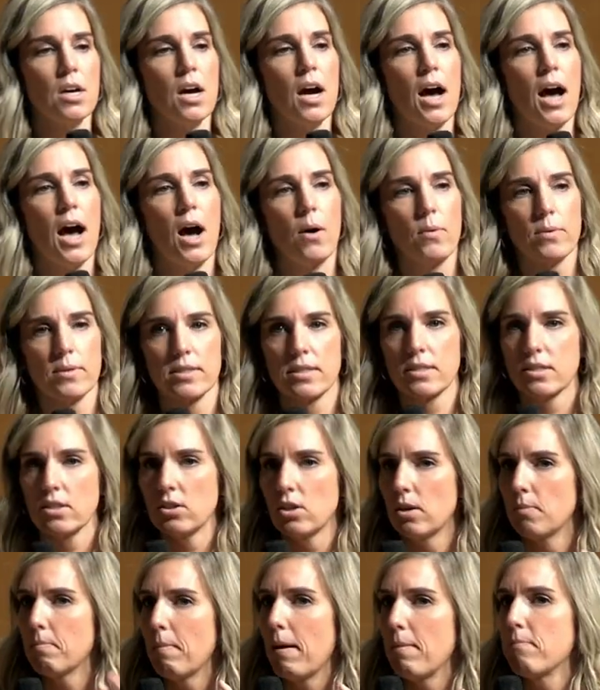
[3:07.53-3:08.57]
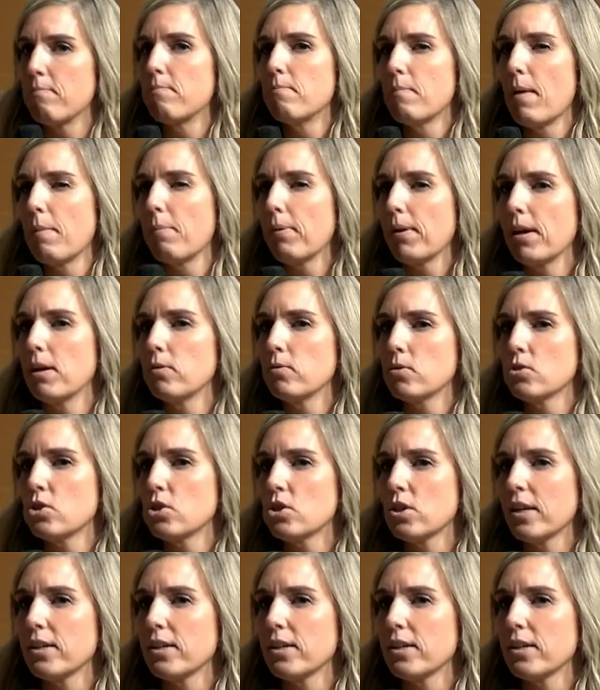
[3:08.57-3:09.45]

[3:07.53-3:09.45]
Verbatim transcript: I was my, my plan was just like